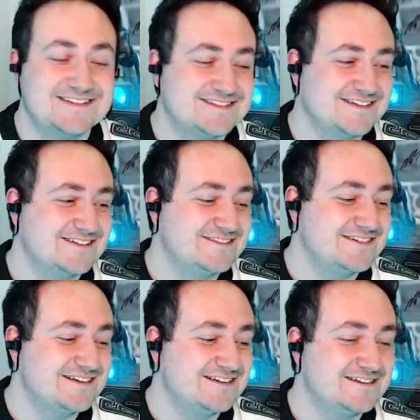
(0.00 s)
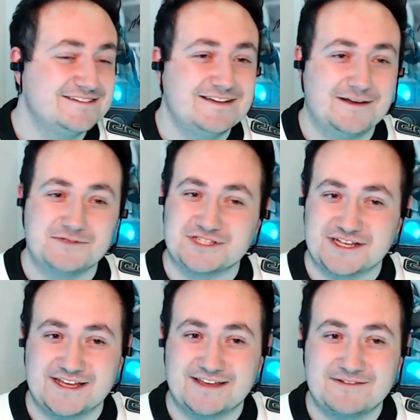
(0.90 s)
So uh, I'm just
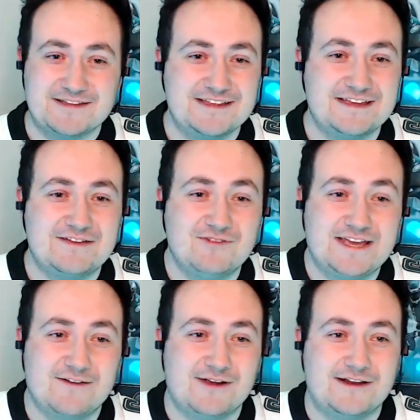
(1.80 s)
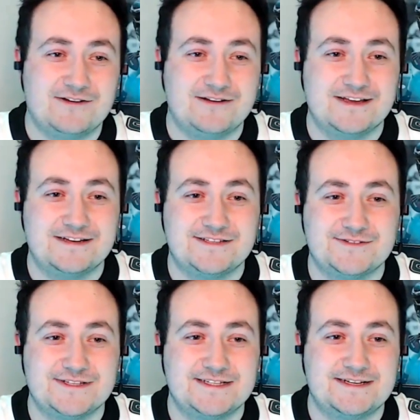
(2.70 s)
gonna get right on
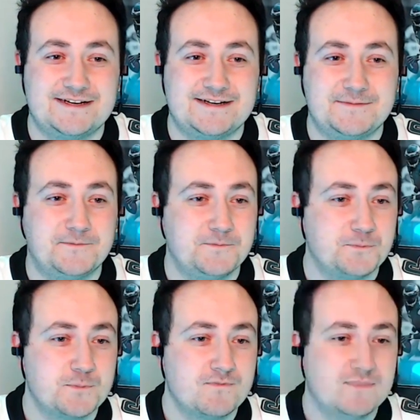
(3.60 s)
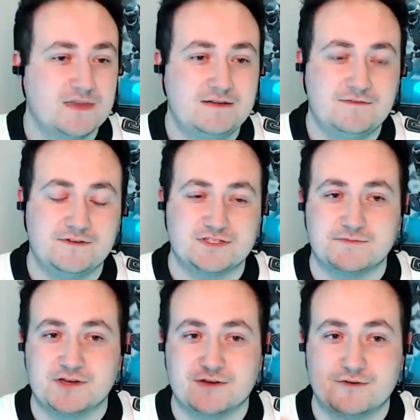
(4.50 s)
into it. Um, first
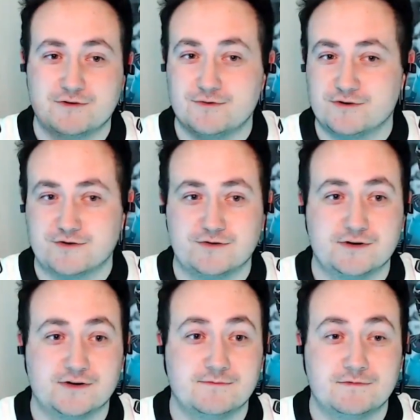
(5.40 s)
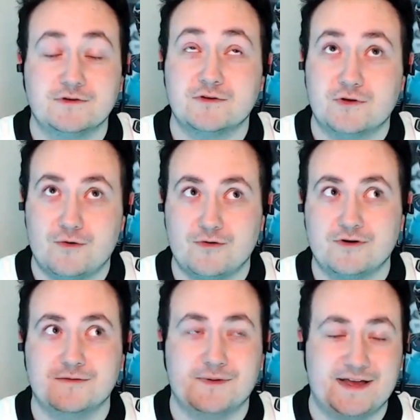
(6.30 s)
I'm gonna go quarter quarter
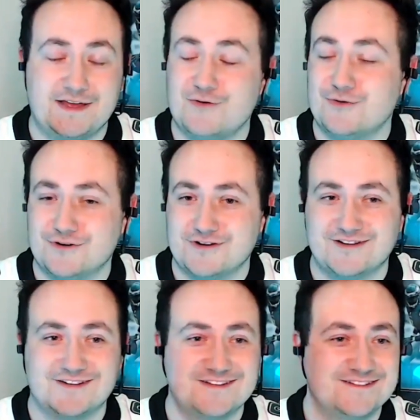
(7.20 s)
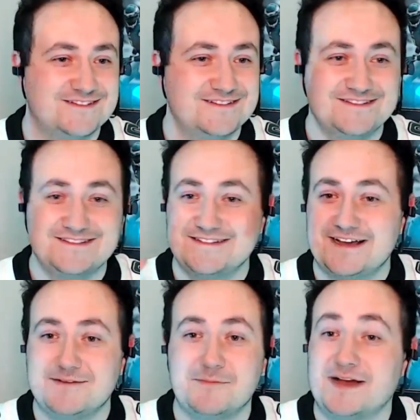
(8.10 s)
quarter by quarter,
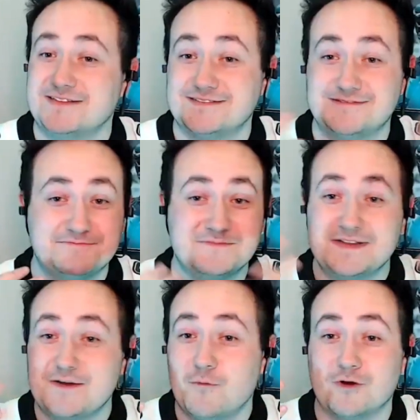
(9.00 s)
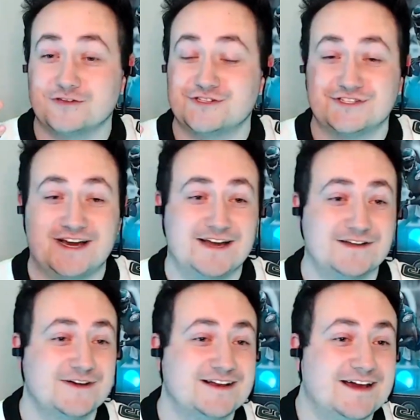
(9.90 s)
my words are
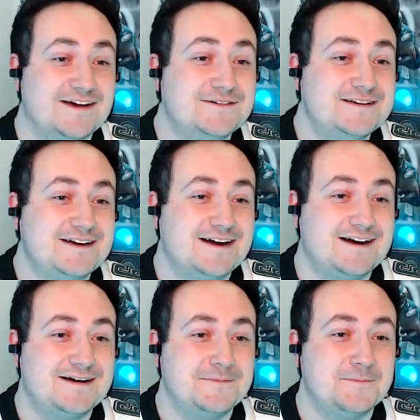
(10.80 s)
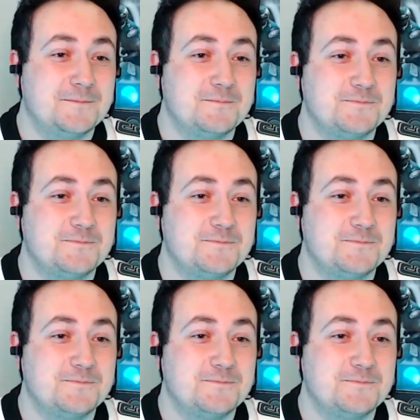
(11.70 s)
tied right now. Um,